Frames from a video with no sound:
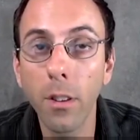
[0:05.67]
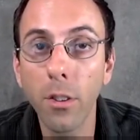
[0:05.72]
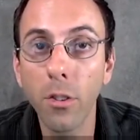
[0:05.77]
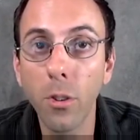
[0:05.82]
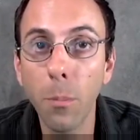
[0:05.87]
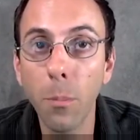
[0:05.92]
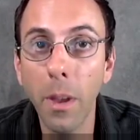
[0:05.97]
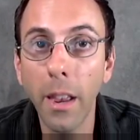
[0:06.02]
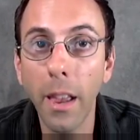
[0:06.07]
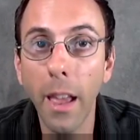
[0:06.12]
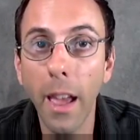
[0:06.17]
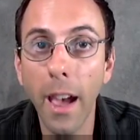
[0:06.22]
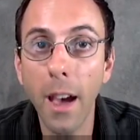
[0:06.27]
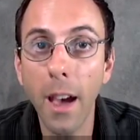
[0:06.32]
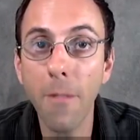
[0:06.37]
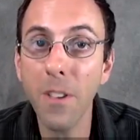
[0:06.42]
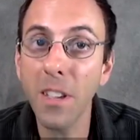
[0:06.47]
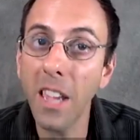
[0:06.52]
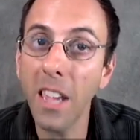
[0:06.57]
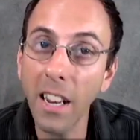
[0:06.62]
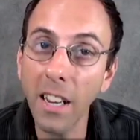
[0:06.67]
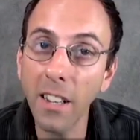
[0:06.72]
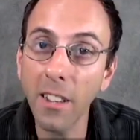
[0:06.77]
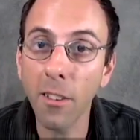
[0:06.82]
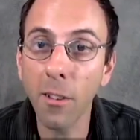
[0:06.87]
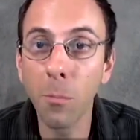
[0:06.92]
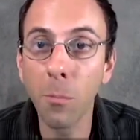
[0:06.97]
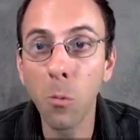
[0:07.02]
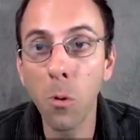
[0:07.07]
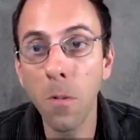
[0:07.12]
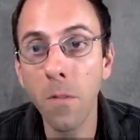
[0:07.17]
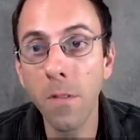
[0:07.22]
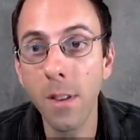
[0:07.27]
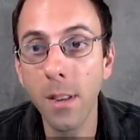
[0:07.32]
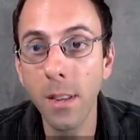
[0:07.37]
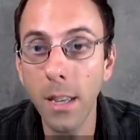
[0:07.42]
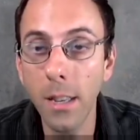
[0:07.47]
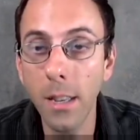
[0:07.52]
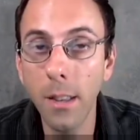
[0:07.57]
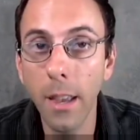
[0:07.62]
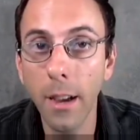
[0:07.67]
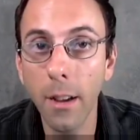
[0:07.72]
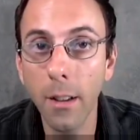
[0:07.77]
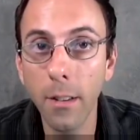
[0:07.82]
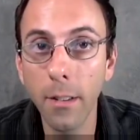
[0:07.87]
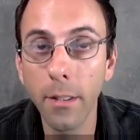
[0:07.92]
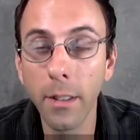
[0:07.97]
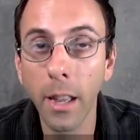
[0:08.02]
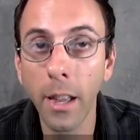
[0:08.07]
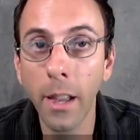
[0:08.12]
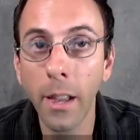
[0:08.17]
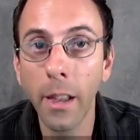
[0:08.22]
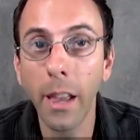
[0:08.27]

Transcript: that you may have and getting to some more of the details.